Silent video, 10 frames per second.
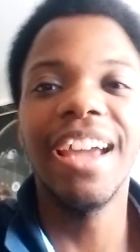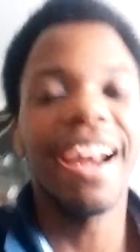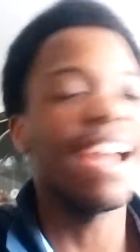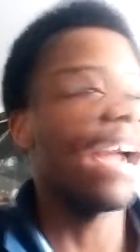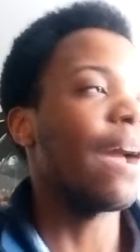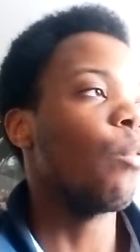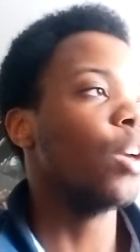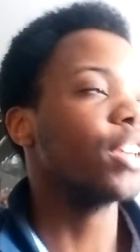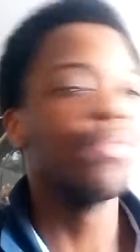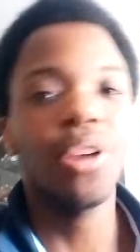and I, I
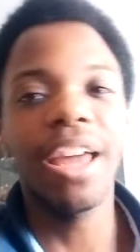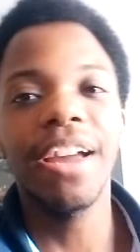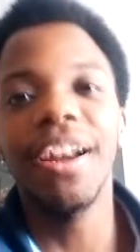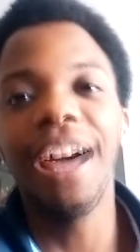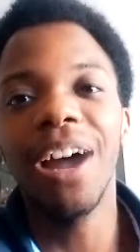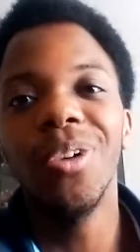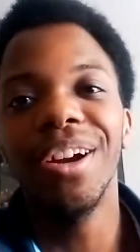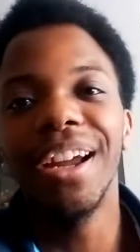worked for like an hour